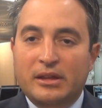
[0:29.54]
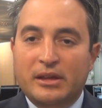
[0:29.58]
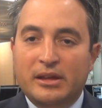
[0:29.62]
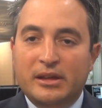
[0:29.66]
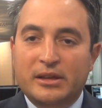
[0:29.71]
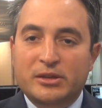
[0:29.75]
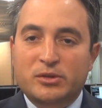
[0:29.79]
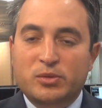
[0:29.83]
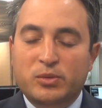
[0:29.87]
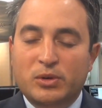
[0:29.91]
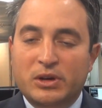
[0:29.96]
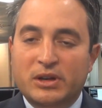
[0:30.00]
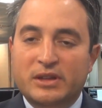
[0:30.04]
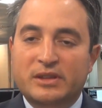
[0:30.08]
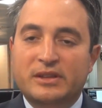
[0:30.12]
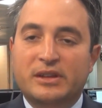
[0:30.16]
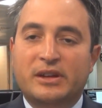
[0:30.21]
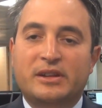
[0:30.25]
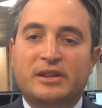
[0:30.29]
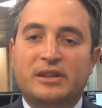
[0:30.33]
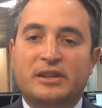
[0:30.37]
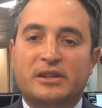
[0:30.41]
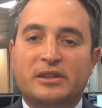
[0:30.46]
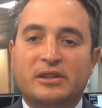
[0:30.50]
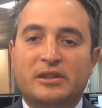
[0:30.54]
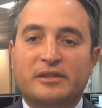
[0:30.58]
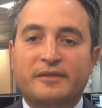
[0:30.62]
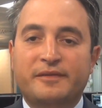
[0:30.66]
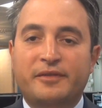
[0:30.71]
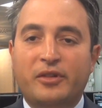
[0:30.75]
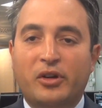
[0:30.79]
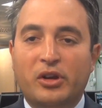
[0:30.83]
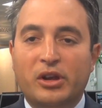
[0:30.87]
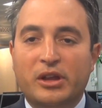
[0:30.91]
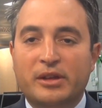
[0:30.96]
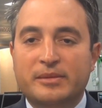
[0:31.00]
It's worth noting that the
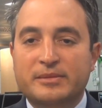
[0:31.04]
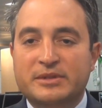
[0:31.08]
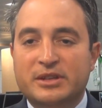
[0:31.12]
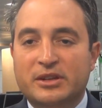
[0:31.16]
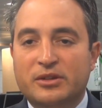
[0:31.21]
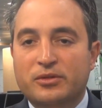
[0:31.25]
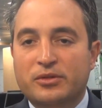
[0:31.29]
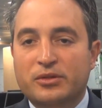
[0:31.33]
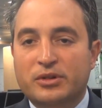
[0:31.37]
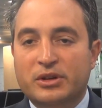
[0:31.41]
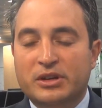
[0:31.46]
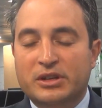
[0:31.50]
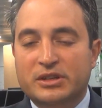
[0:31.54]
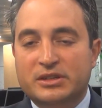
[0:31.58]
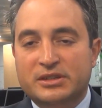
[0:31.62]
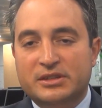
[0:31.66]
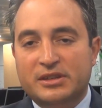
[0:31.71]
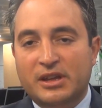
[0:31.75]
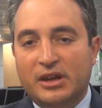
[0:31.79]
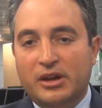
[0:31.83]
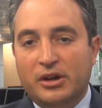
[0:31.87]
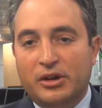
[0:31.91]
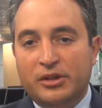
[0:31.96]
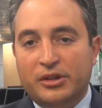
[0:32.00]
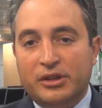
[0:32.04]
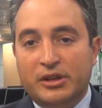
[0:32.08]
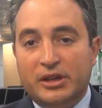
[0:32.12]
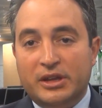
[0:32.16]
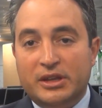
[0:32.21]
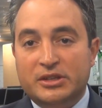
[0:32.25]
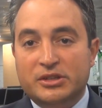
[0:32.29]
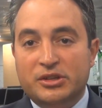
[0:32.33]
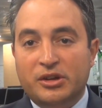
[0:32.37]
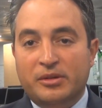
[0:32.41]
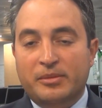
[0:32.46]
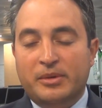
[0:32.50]
volumes in August on
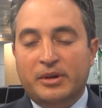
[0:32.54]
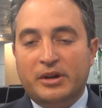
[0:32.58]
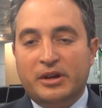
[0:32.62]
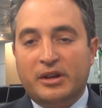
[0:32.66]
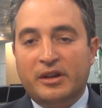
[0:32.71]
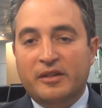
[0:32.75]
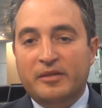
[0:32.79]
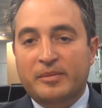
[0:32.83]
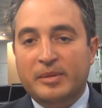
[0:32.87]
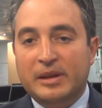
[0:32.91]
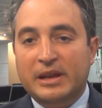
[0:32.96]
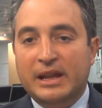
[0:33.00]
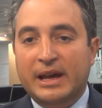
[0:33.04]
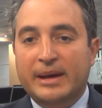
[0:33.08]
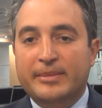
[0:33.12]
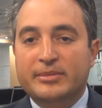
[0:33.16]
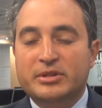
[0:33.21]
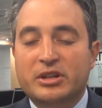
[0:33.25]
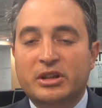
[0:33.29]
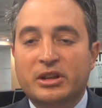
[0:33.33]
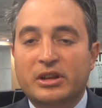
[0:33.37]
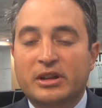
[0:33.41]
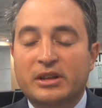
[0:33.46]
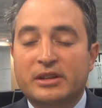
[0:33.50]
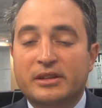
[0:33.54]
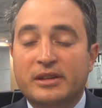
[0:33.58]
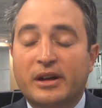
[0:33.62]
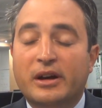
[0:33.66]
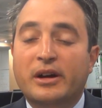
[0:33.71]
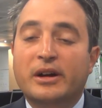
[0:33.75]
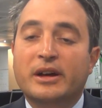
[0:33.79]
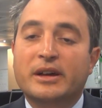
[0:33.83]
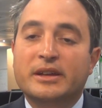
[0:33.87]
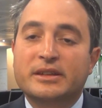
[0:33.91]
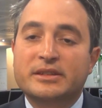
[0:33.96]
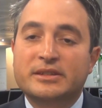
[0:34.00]
the stock market have been absolutely
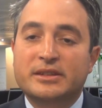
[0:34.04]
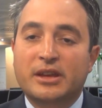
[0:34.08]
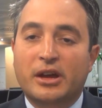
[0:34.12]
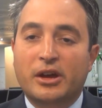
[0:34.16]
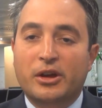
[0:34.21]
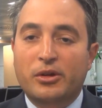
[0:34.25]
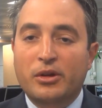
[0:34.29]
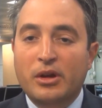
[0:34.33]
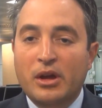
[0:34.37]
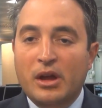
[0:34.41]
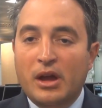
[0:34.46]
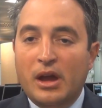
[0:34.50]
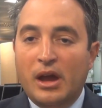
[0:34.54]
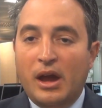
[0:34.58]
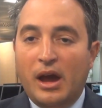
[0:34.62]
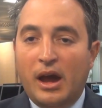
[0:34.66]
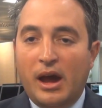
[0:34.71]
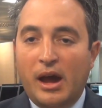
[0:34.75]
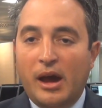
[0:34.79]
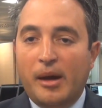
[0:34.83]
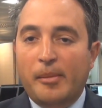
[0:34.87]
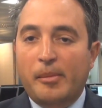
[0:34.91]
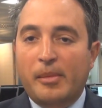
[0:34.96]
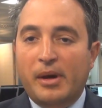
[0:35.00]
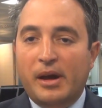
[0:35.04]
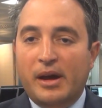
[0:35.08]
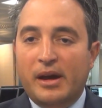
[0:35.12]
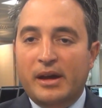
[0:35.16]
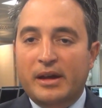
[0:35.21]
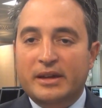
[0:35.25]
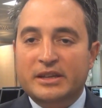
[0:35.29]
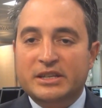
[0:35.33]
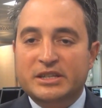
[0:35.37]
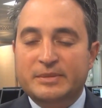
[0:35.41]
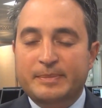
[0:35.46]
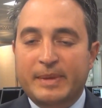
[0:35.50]
dire. So
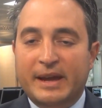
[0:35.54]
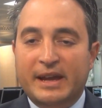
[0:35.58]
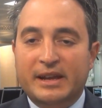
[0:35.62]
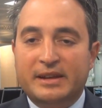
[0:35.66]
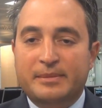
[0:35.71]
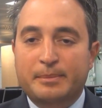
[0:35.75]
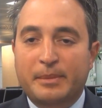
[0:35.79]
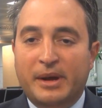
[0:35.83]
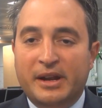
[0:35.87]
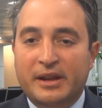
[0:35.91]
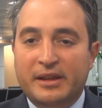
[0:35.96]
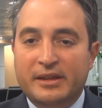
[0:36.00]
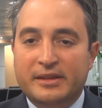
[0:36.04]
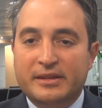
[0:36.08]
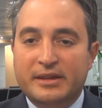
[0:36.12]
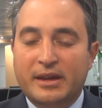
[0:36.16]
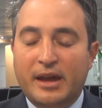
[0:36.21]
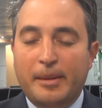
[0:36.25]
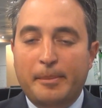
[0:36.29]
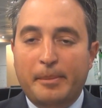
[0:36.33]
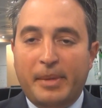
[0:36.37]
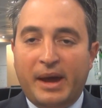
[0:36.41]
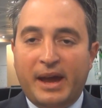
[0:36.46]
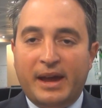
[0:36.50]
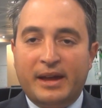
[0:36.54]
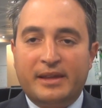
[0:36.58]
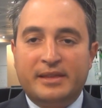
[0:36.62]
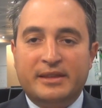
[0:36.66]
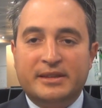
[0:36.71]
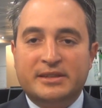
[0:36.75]
expect money to come back.